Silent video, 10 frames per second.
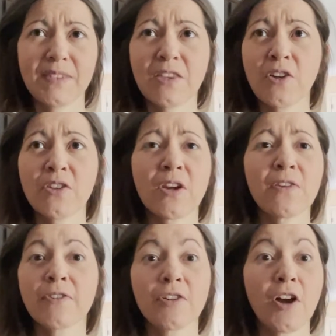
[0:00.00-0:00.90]
they're there
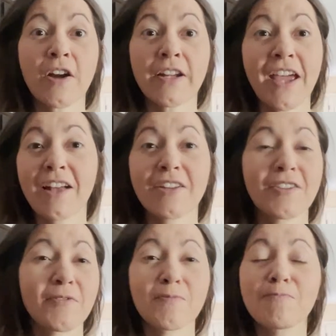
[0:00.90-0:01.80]
for cardiac
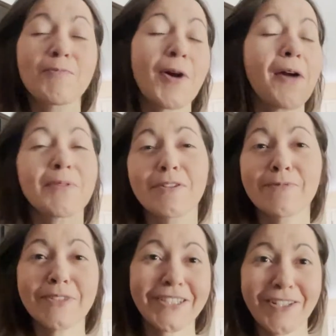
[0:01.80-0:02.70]

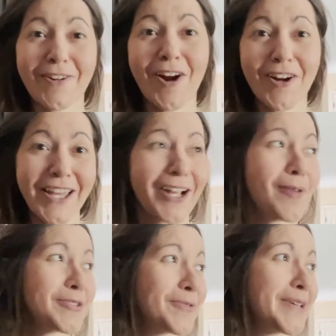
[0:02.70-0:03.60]
problems, you know, cardiac
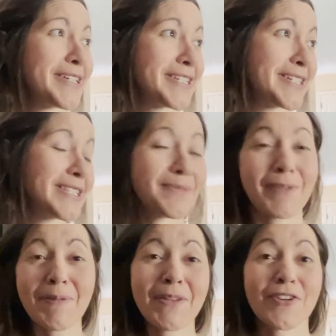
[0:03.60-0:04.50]
observation. So
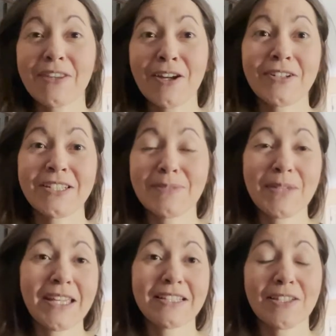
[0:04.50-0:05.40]
maybe they're there just
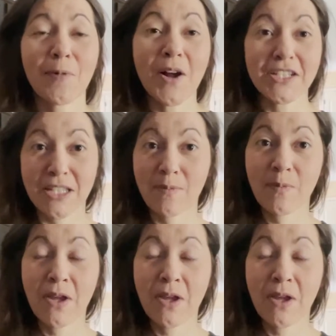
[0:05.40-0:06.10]
to watch them.